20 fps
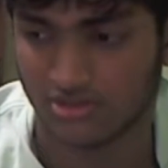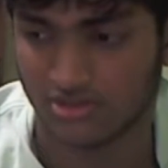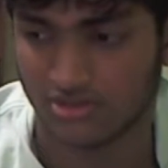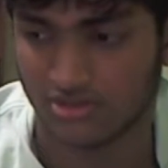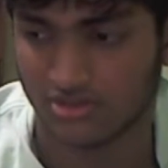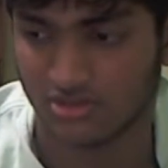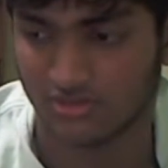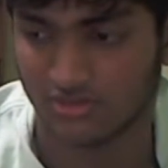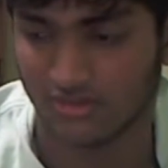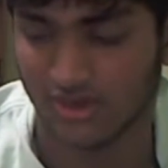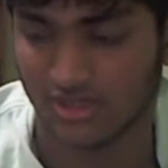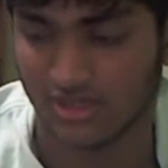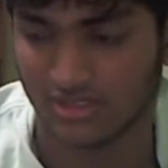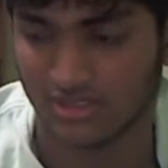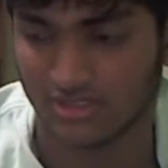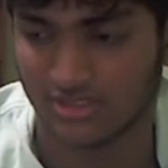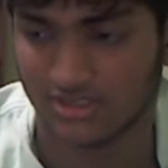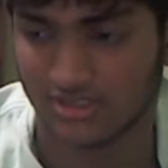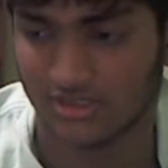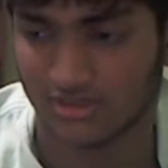
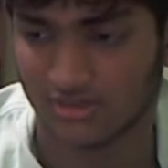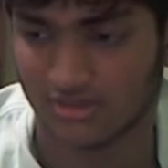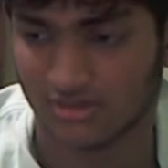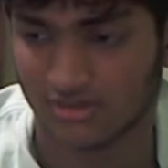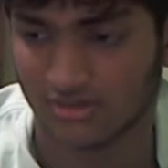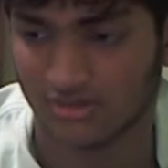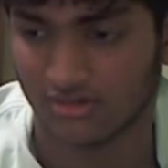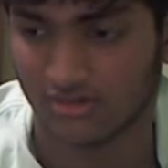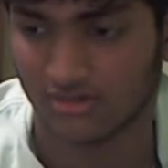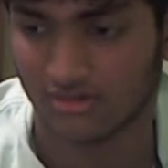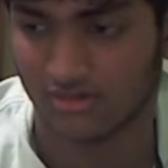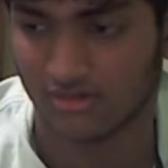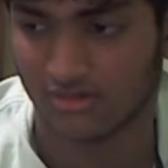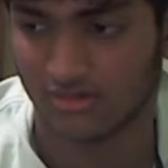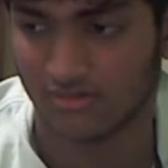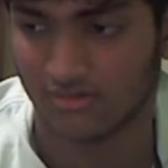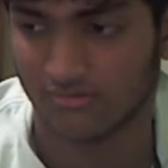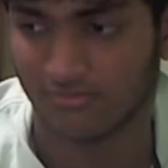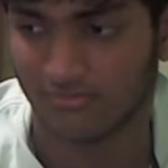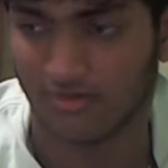Jurassic
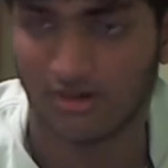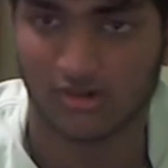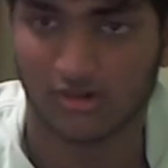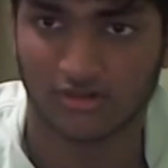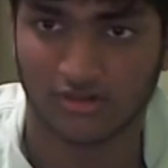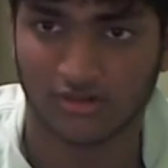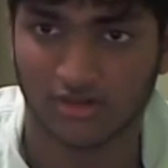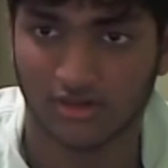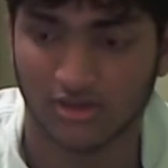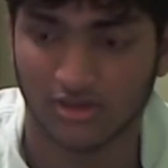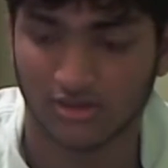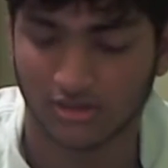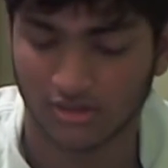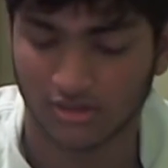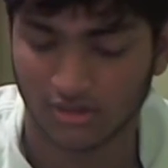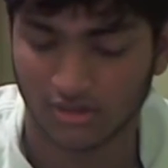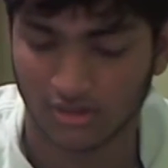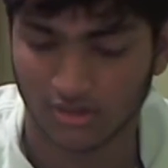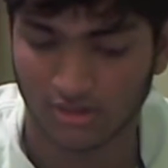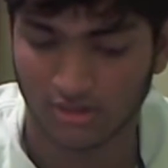Park thing.
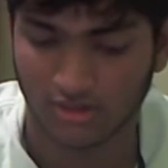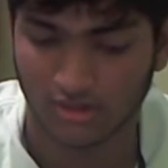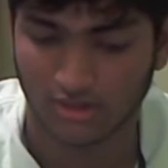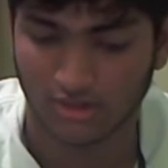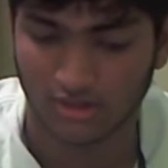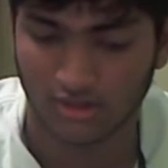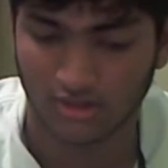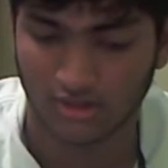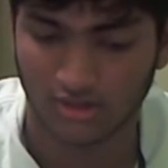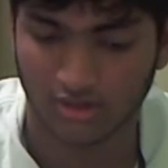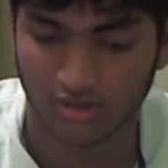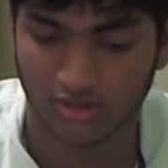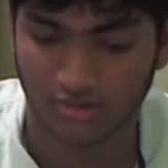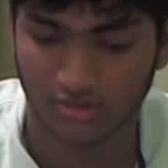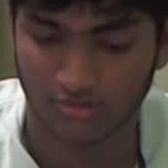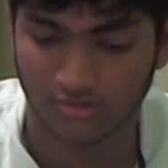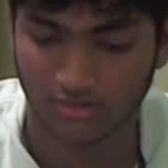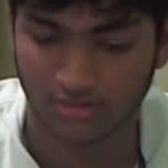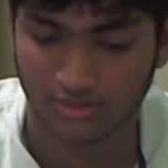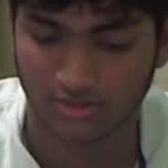
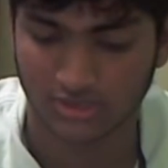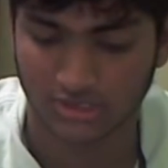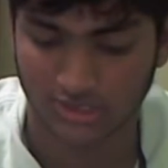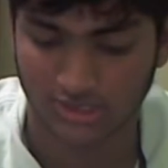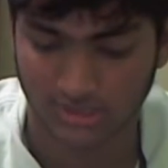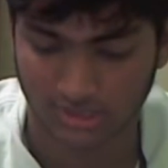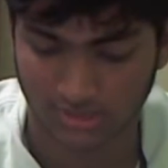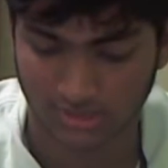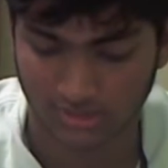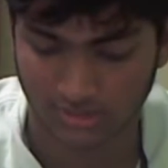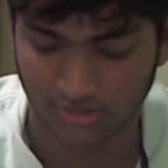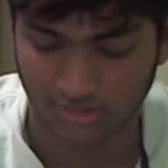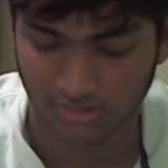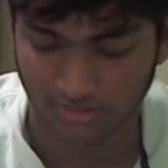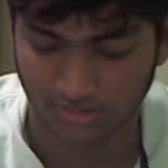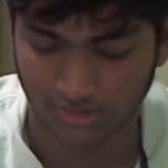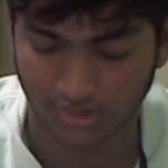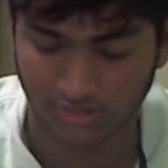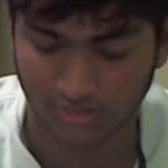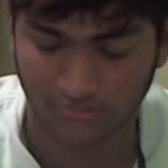This little
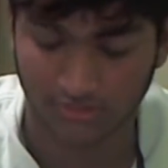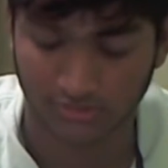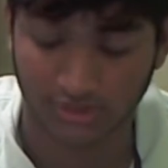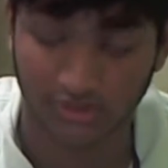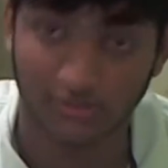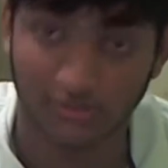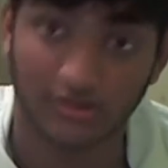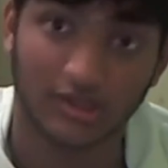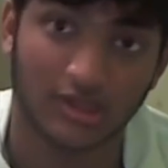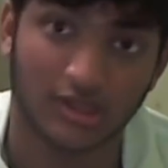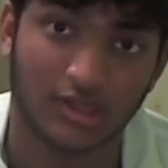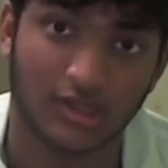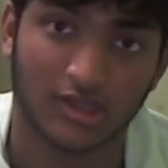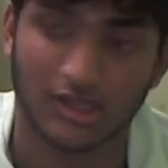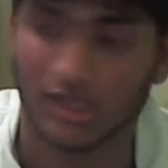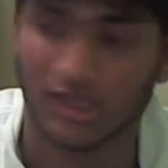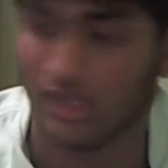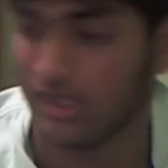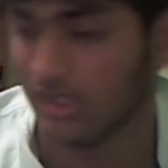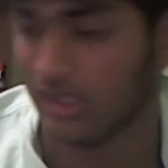thing that we're doing.
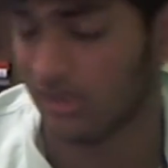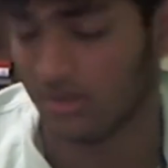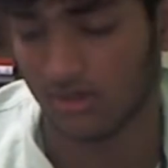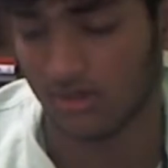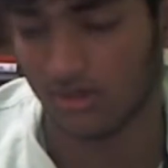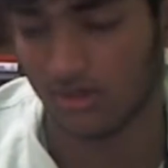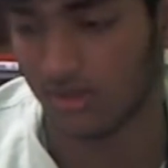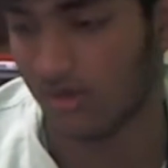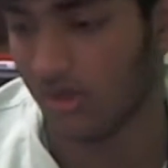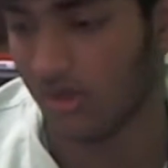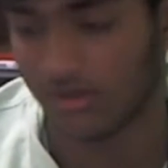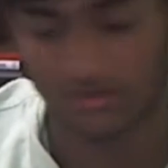And you know, I